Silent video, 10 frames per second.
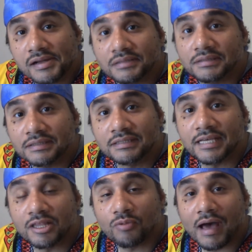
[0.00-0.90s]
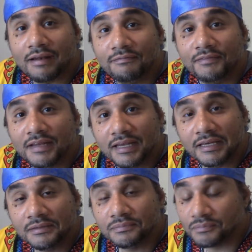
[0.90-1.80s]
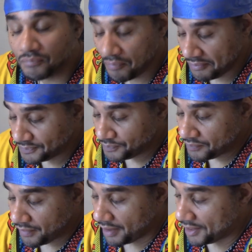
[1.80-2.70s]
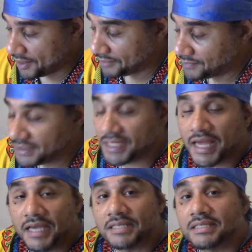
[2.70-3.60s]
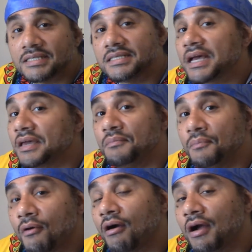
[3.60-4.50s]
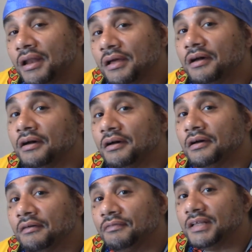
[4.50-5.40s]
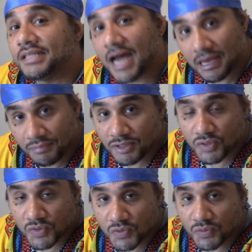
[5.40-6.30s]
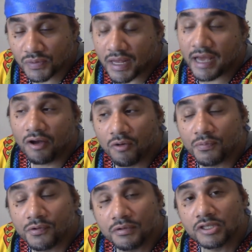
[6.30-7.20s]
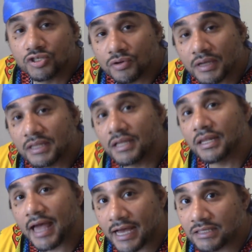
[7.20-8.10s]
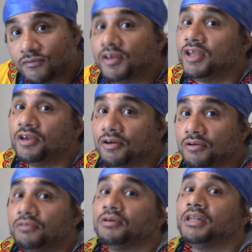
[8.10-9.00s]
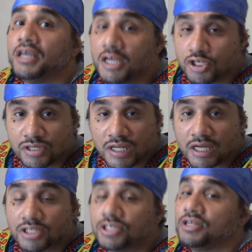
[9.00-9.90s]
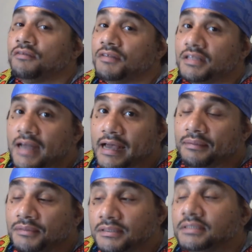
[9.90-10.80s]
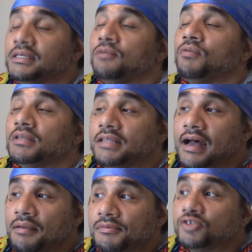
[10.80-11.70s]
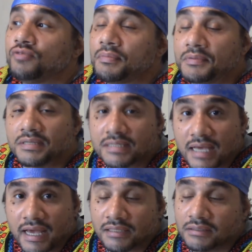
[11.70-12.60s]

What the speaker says: Zétoile Filet. Today is the second part of the diamond suit. I hope you enjoyed the last video on the introduction of the diamonds and what diamonds represent,